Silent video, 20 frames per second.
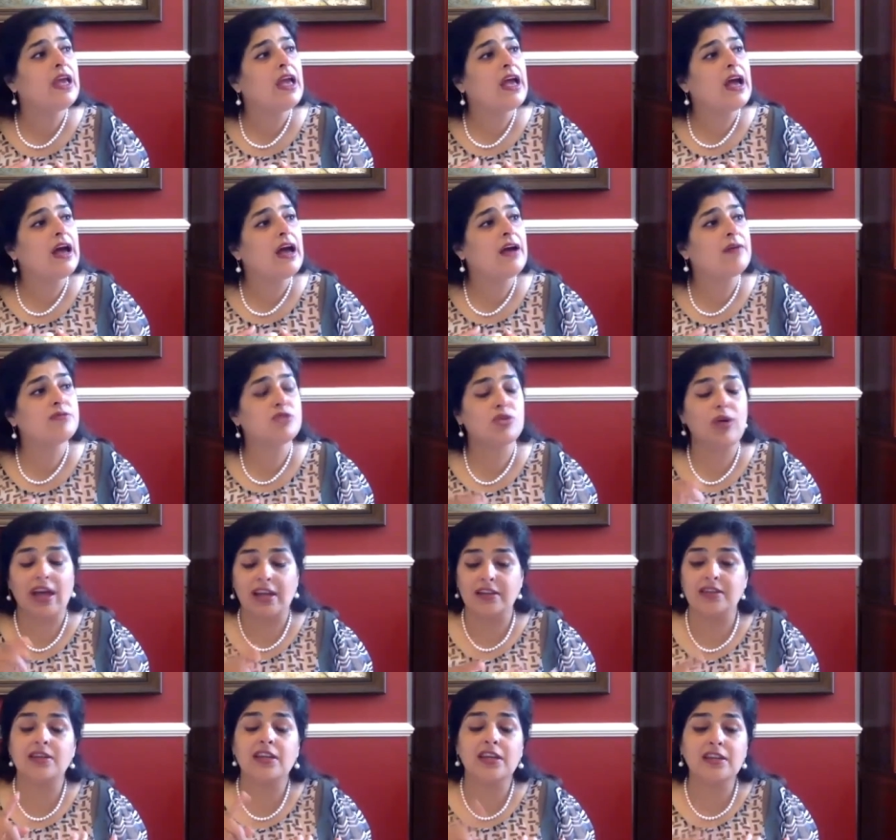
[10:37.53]
uh, so
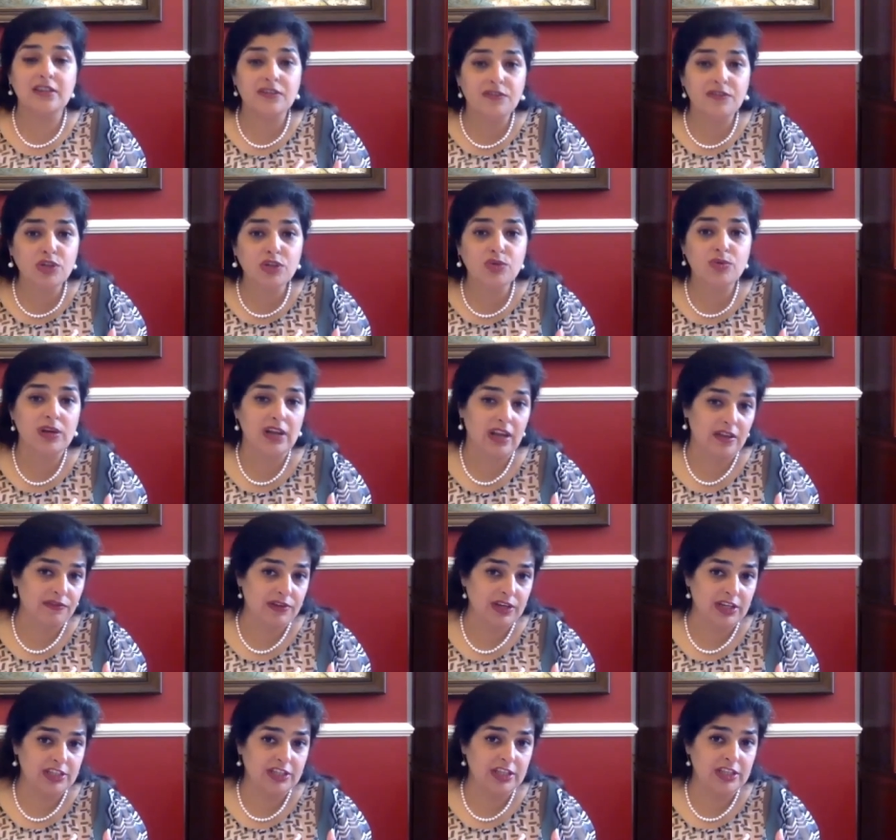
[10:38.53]
at an individual level
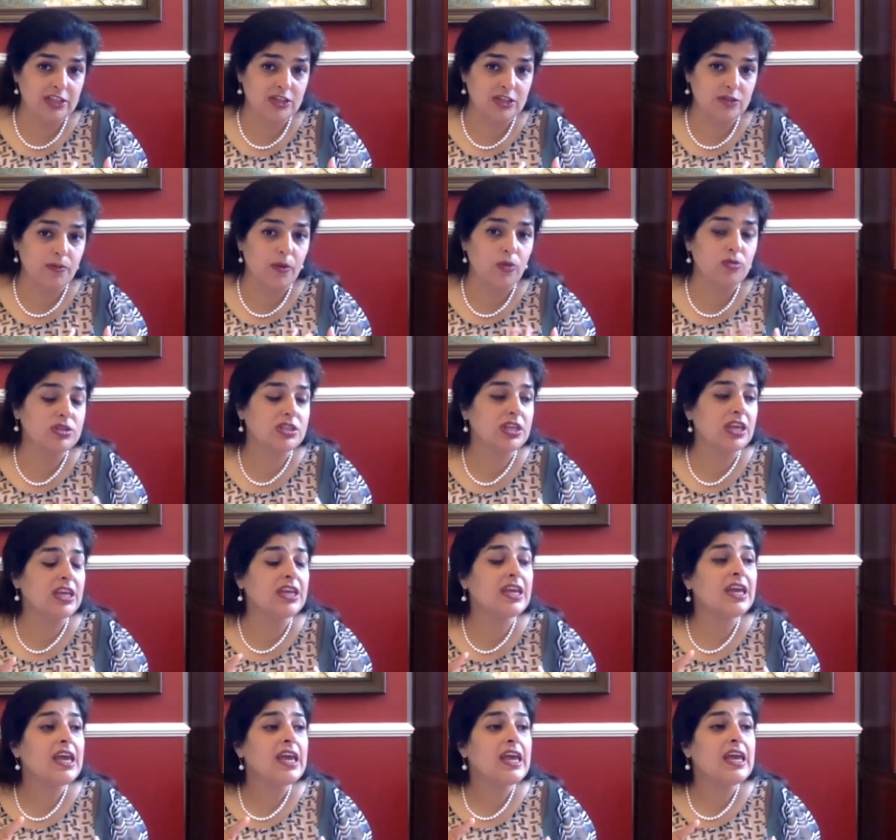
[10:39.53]
it's
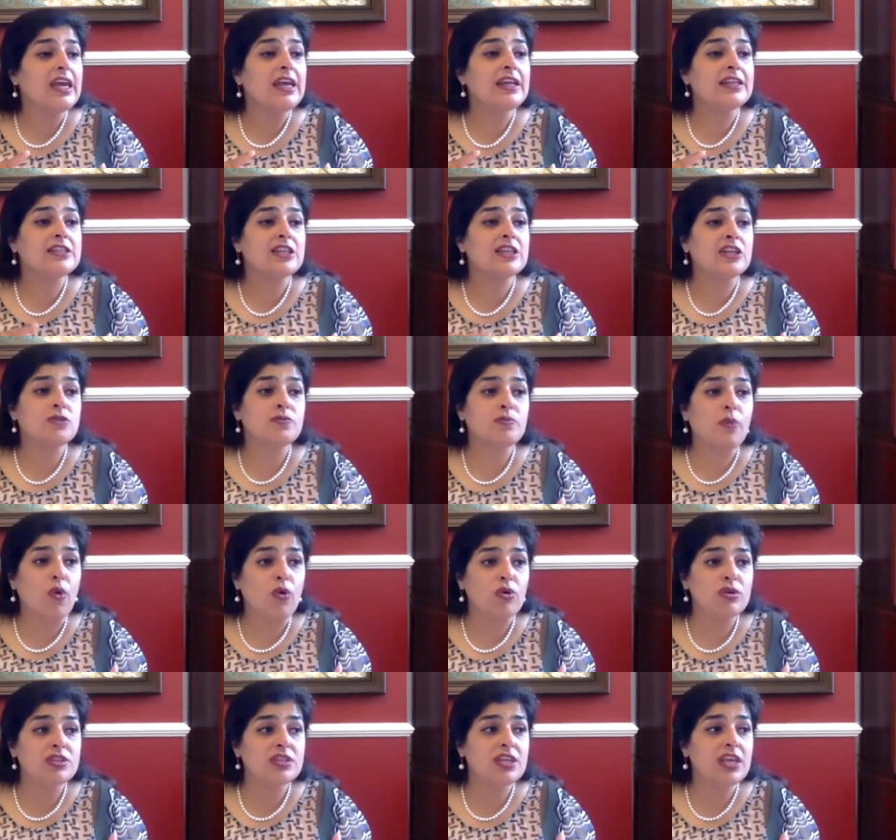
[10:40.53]
exposing it's
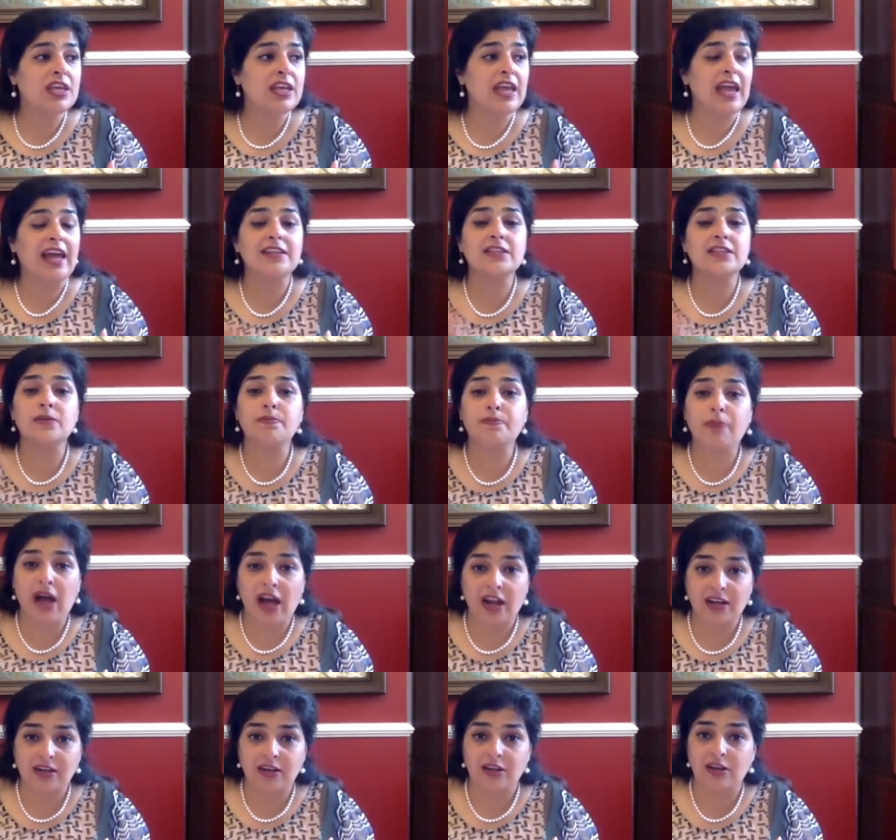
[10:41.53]
exposing as a
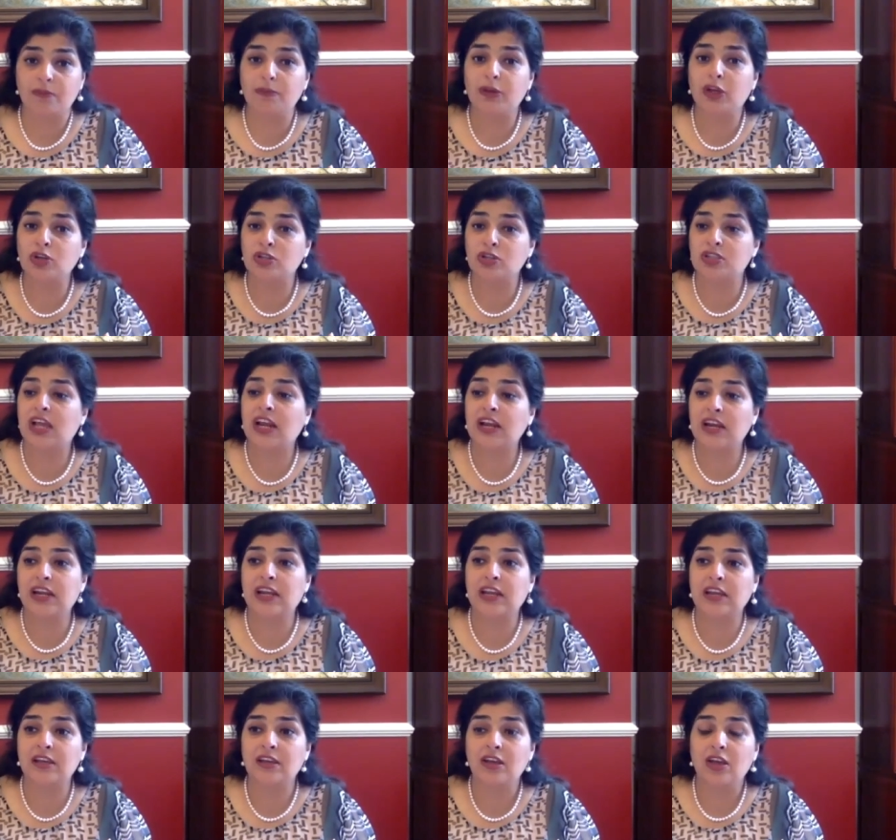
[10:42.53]
partner because
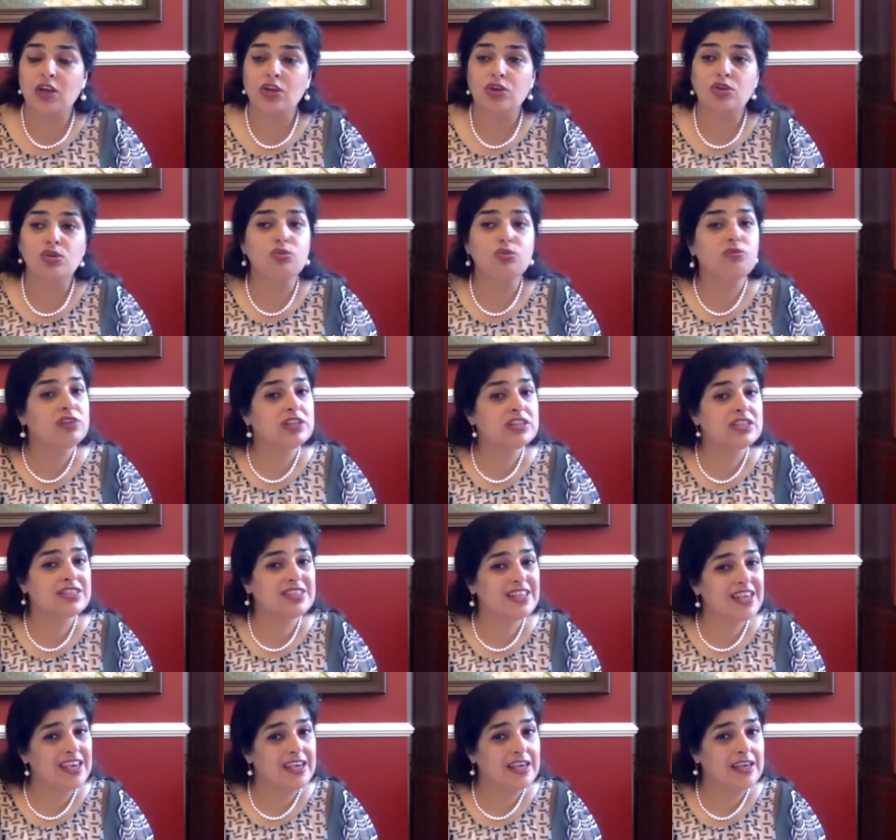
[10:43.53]
suddenly you will
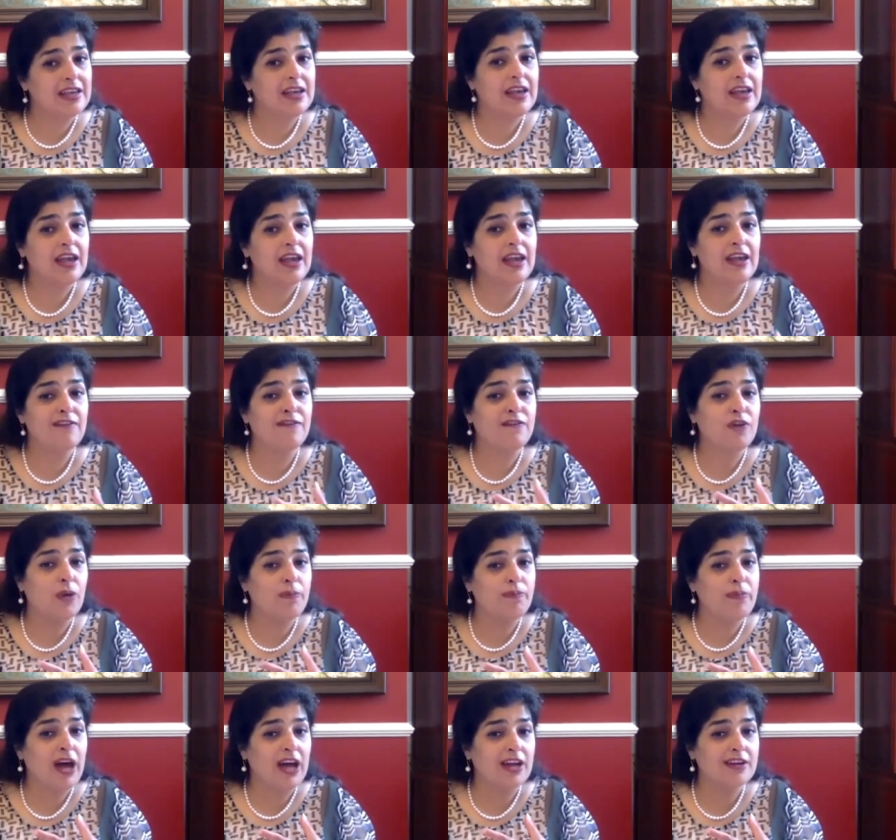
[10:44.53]
see if your
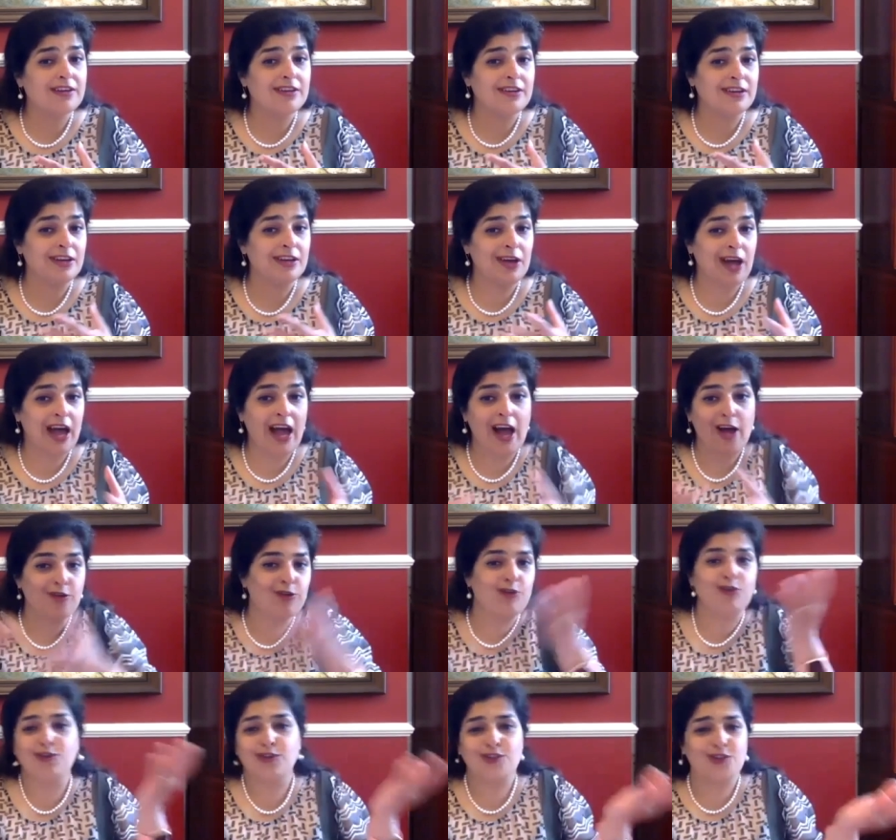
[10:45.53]
partner how
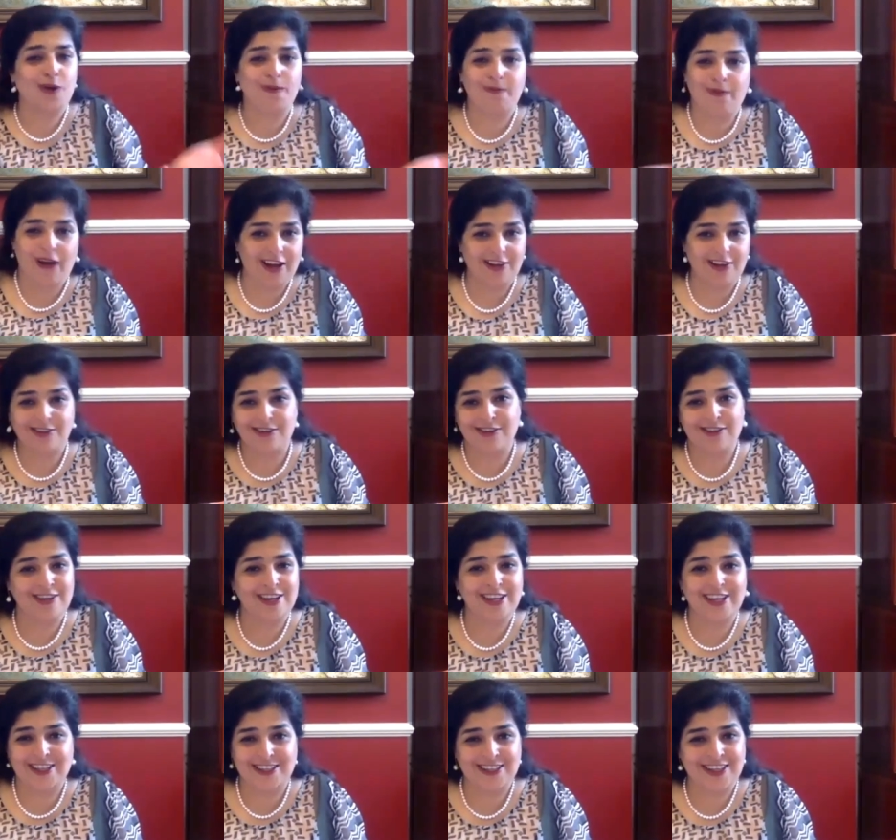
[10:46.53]
good your partner
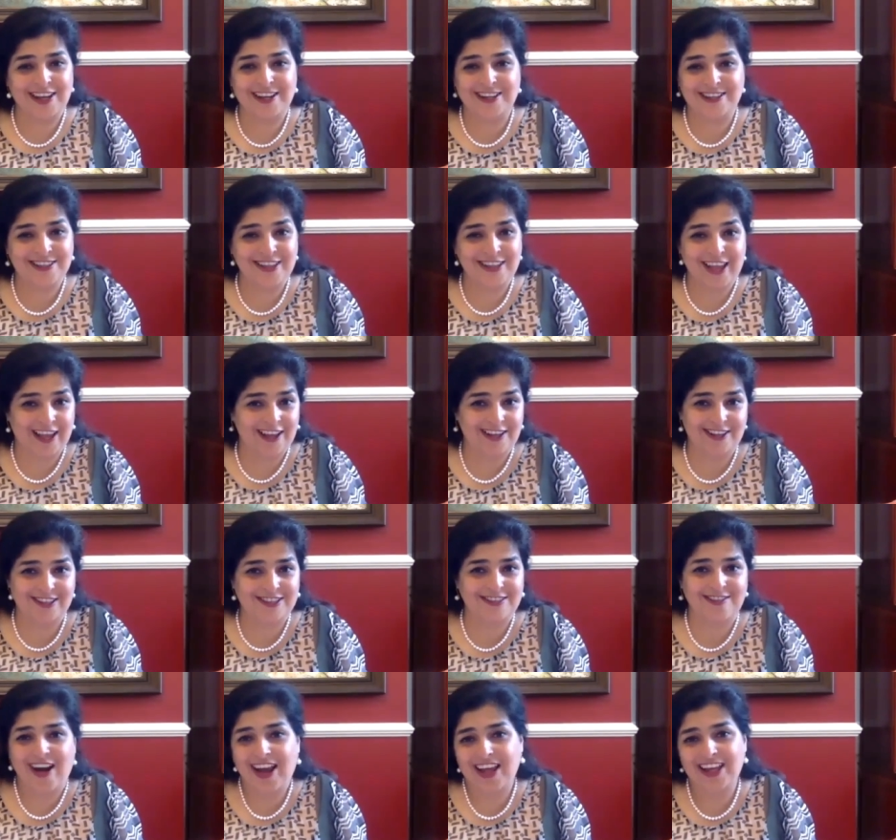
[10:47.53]
is at sex
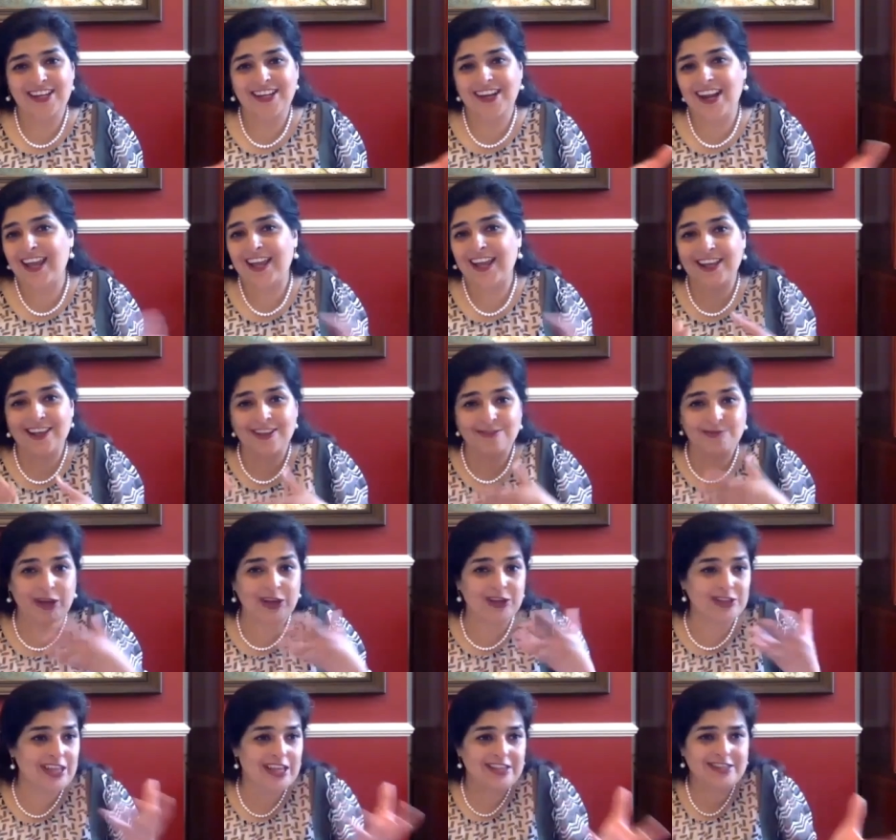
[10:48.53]
right like
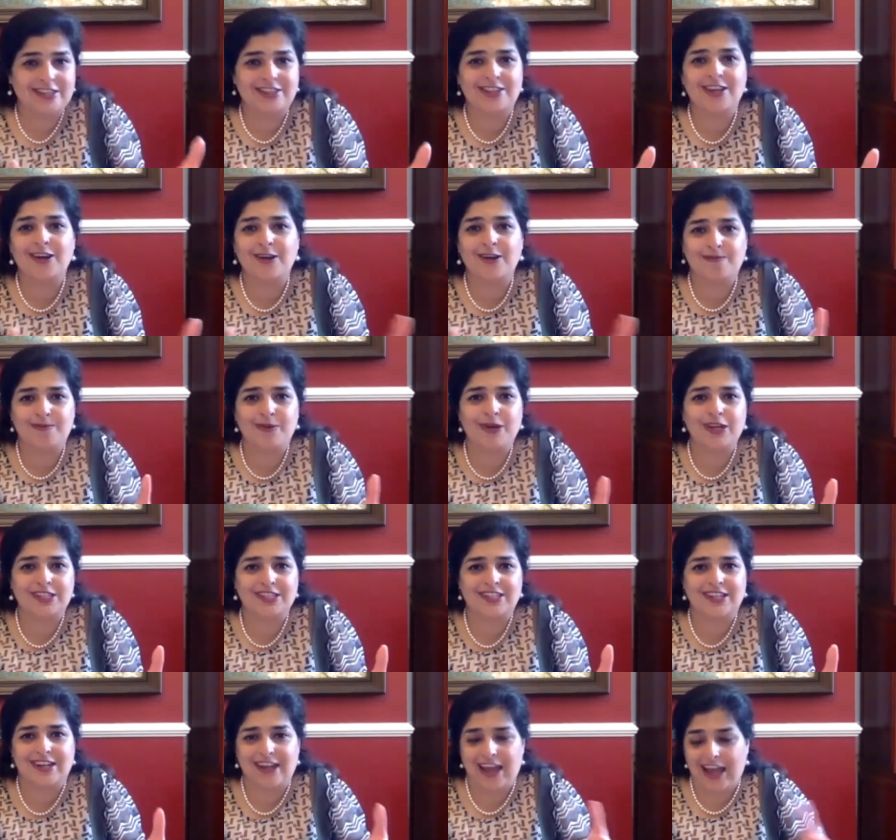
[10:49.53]
because there's a third
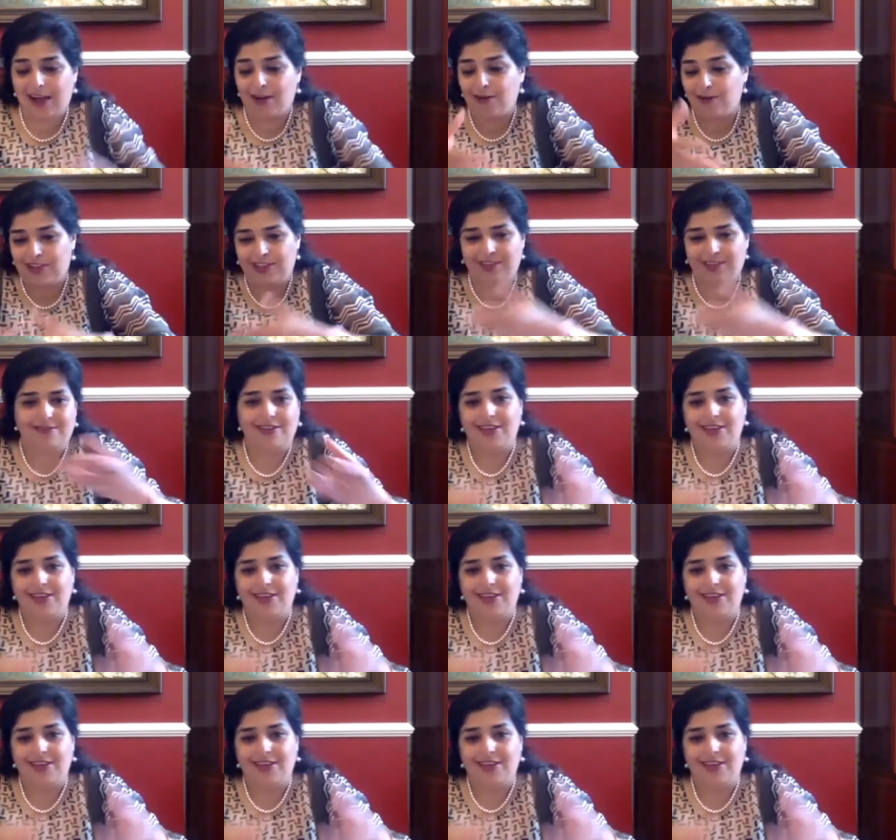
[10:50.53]
person now and